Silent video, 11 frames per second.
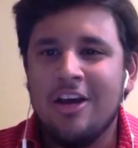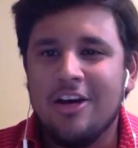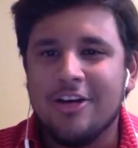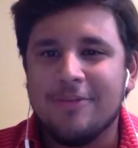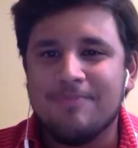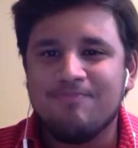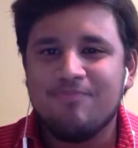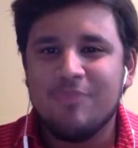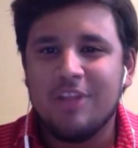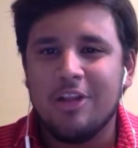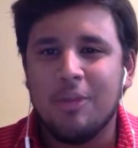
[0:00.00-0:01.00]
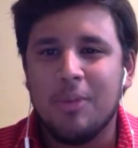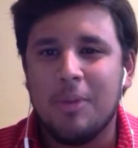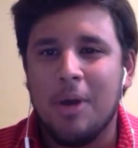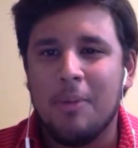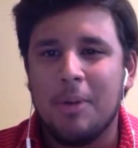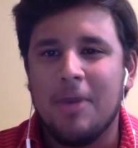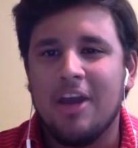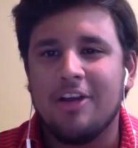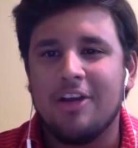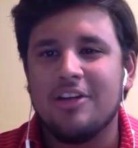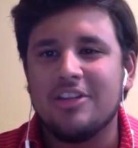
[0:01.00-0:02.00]
Um, A little bit about my
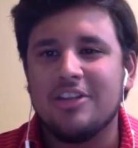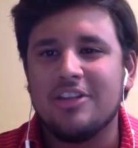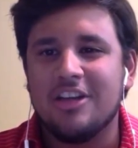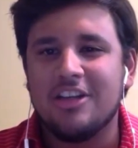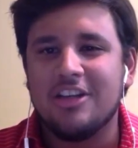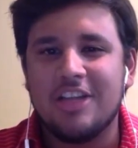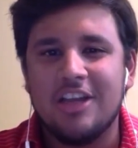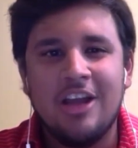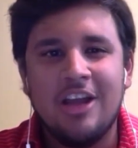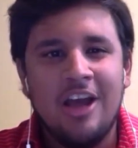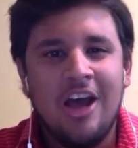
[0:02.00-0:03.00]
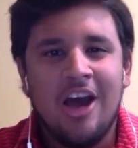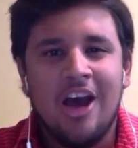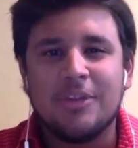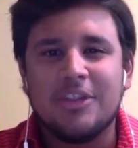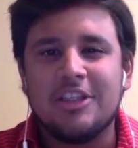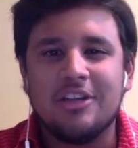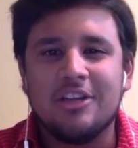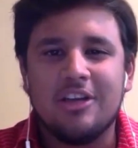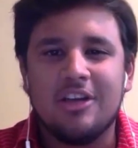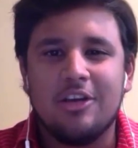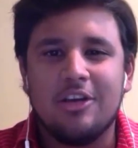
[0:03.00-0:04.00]
background, as Derek said, I'm a senior
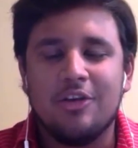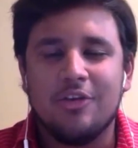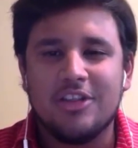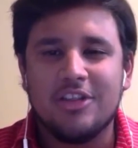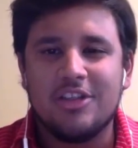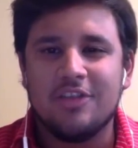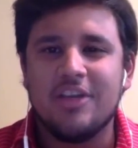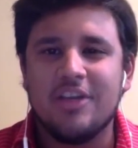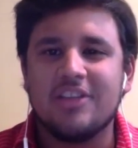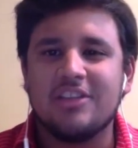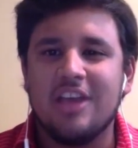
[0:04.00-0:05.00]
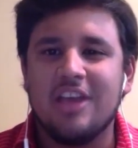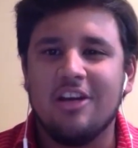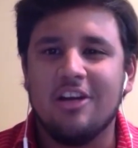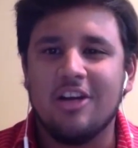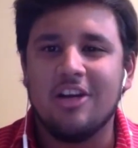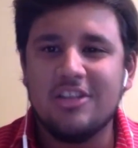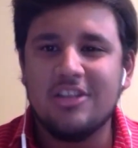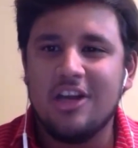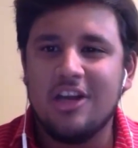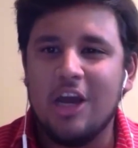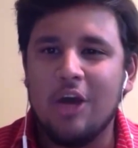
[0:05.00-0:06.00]
at the University of Texas at
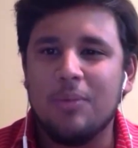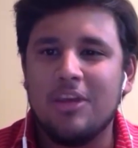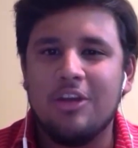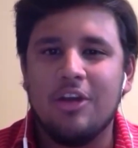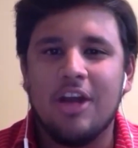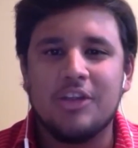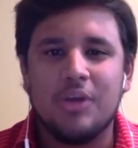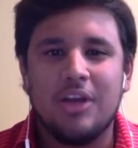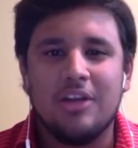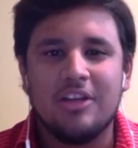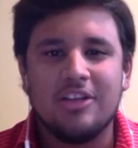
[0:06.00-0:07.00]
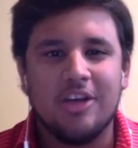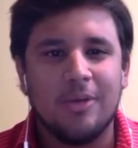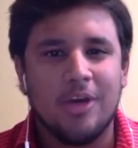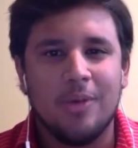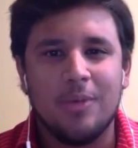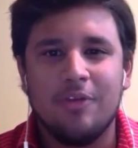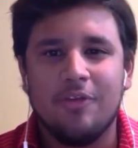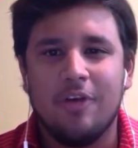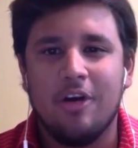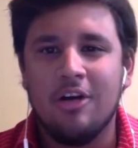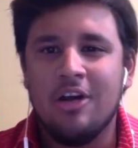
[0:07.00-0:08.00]
Austin. I will be graduating this upcoming
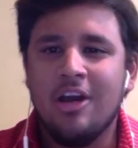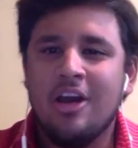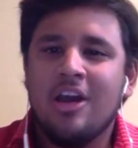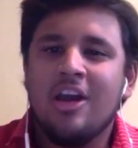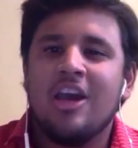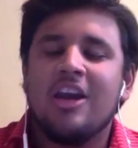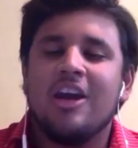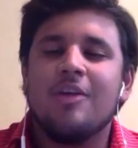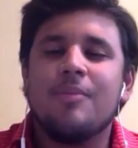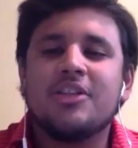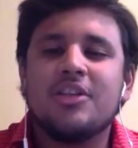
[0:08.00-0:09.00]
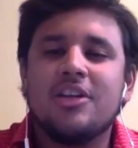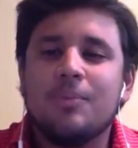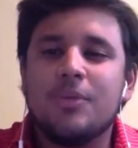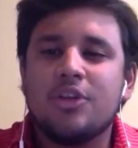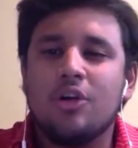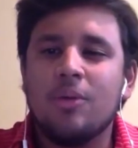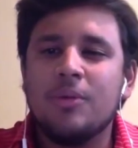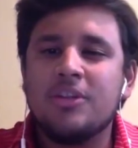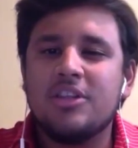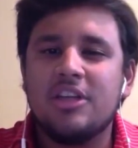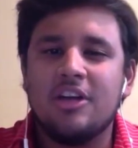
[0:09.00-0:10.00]
fall, and I'm majoring in petroleum
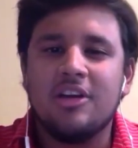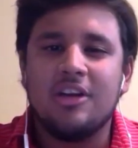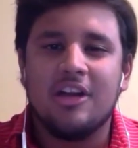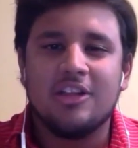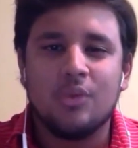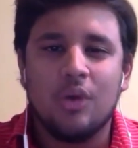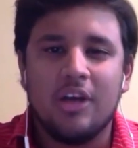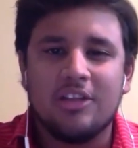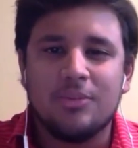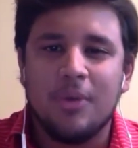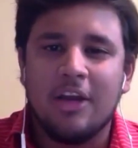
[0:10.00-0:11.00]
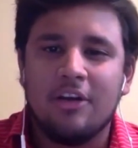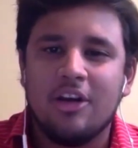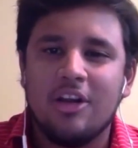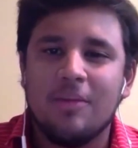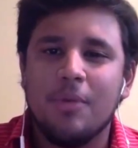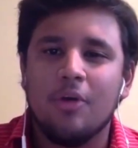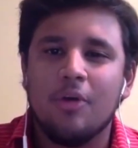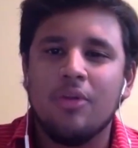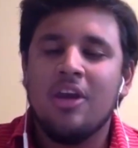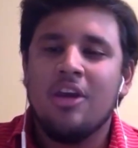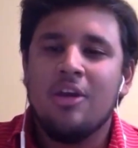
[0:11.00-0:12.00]
engineering as well as minoring in both
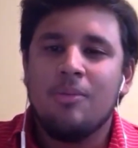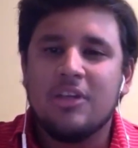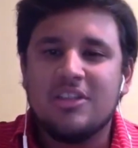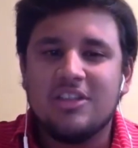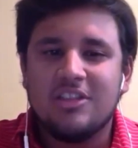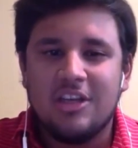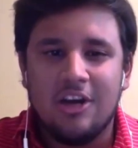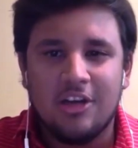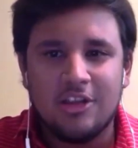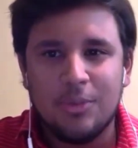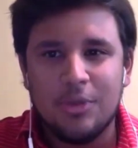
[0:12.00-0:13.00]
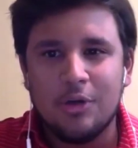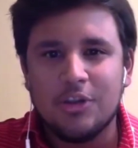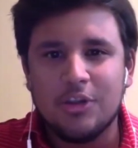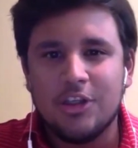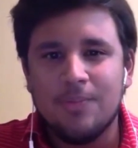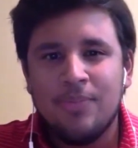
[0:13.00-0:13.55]
business and entrepreneurship.